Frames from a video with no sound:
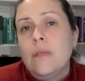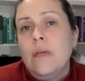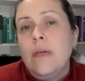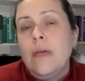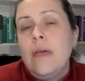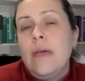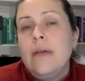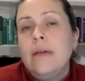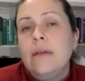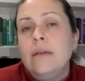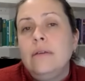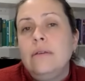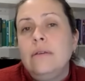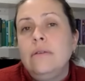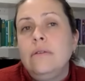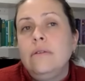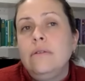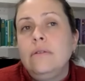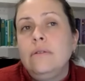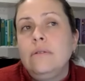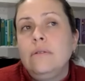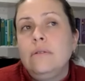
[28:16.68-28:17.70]
And
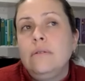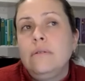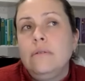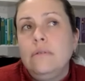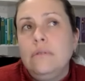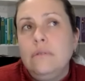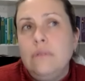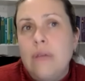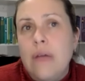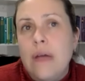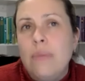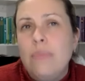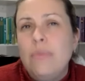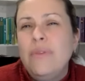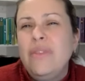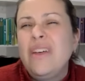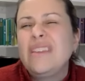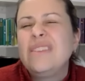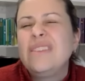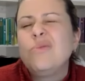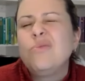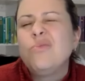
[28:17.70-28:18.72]
yeah, but
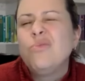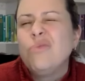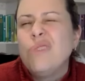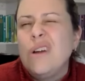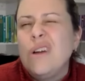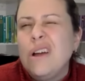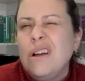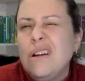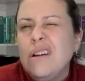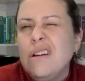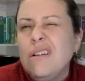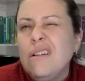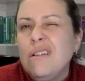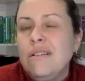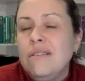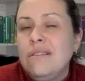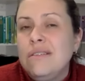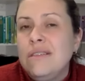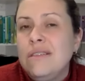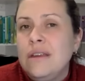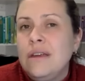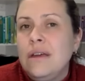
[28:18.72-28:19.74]
that's rare
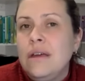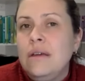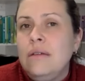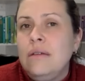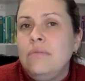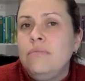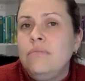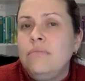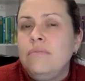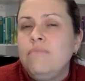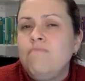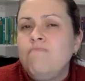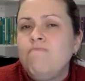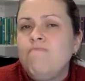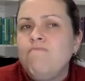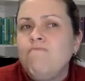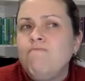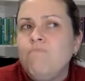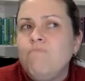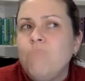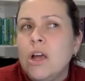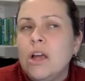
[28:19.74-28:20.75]
that I
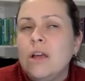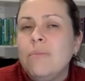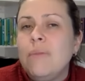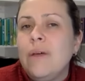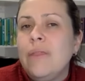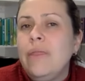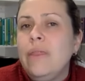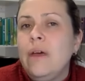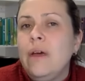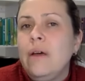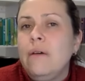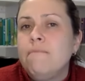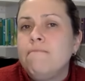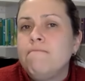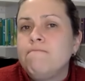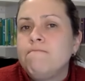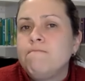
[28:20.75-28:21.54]
recommend that.